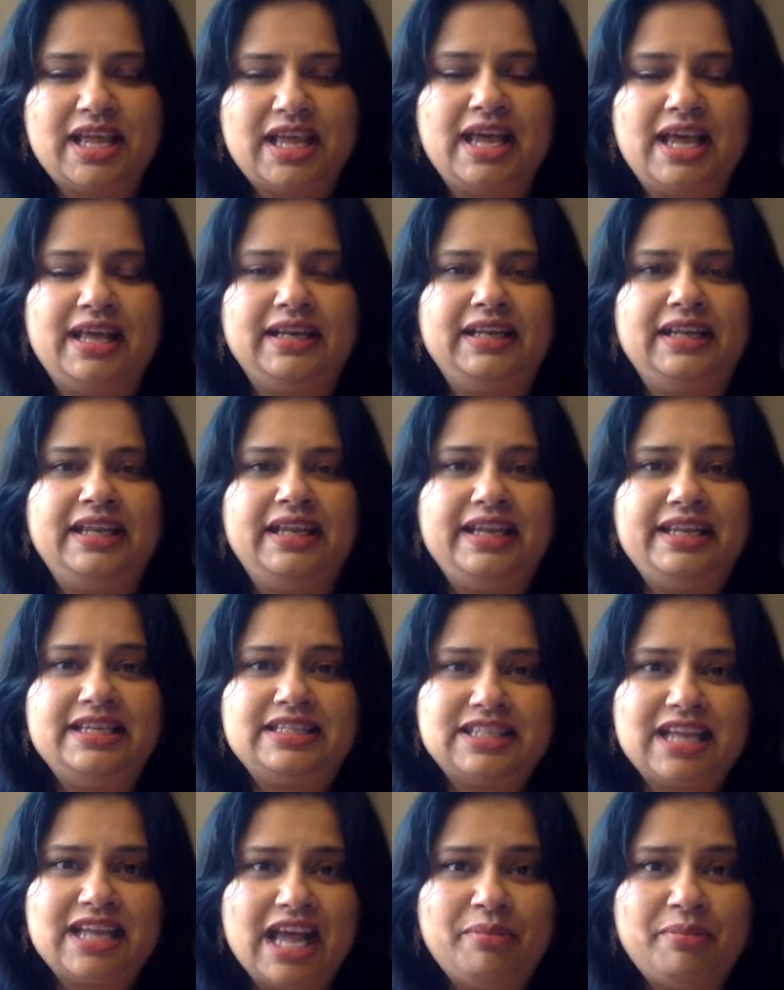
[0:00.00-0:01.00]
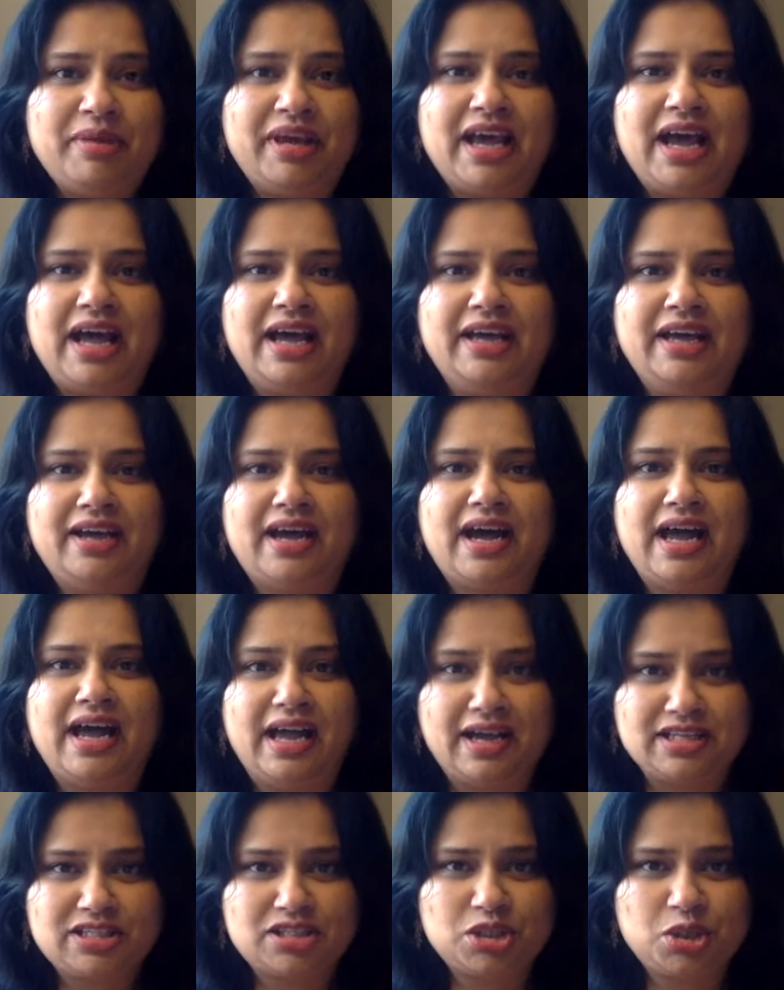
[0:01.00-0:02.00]
And each time I
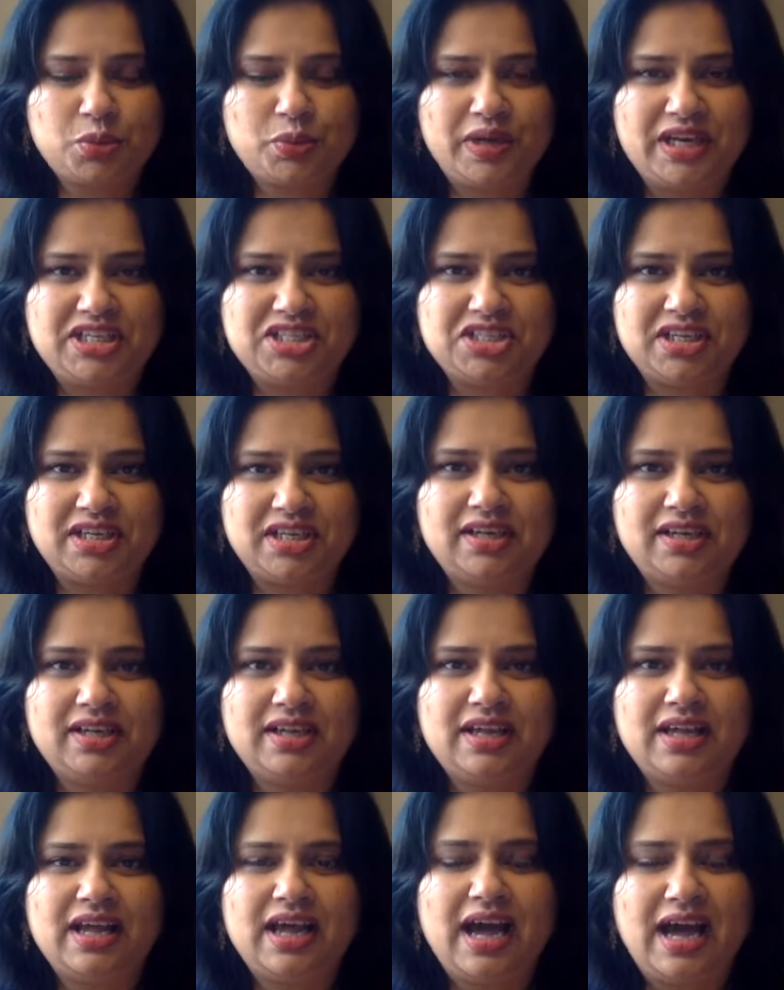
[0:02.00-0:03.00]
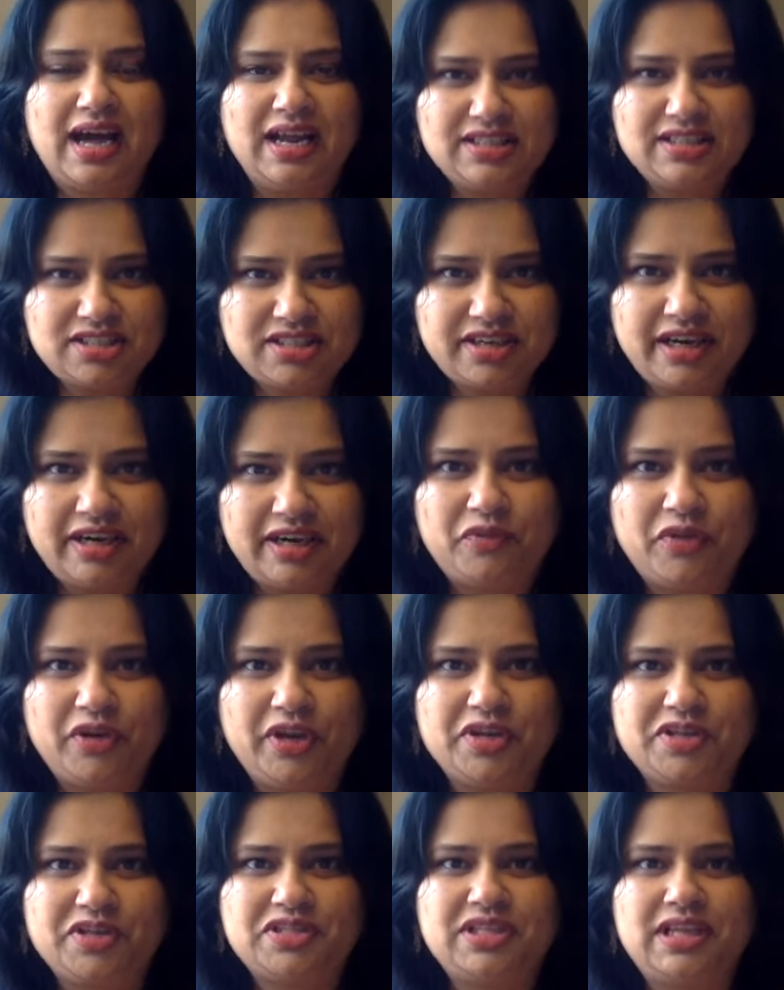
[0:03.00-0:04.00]
ask a question, answer it for
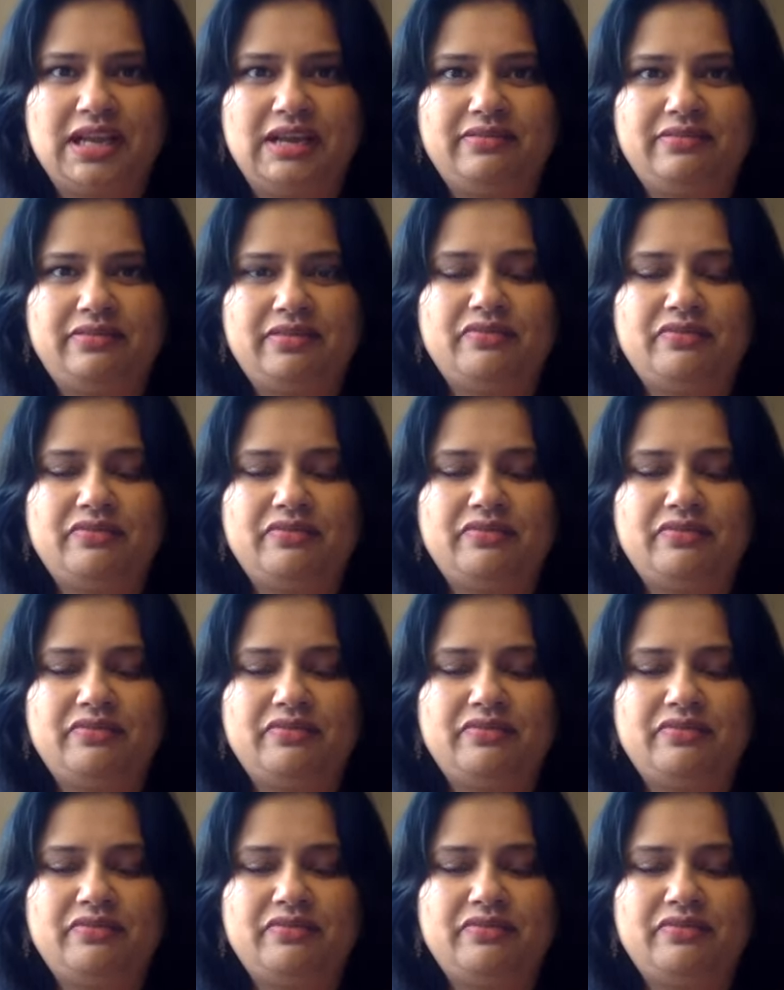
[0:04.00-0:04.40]
yourself.